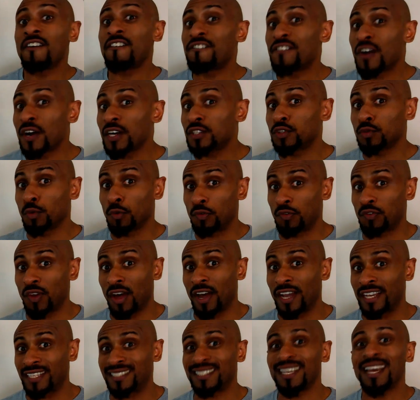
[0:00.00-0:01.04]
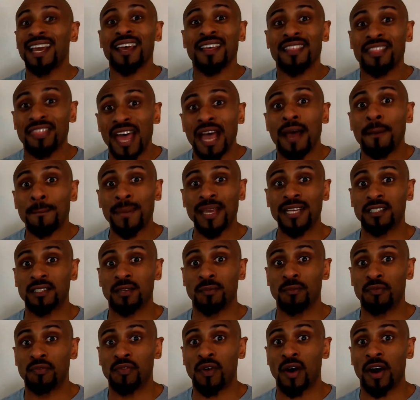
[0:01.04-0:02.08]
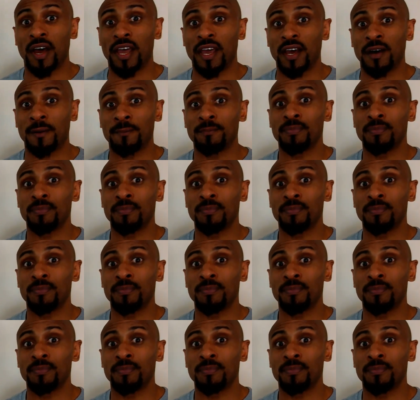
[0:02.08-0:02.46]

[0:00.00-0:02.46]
Fight or flight, that makes them fire.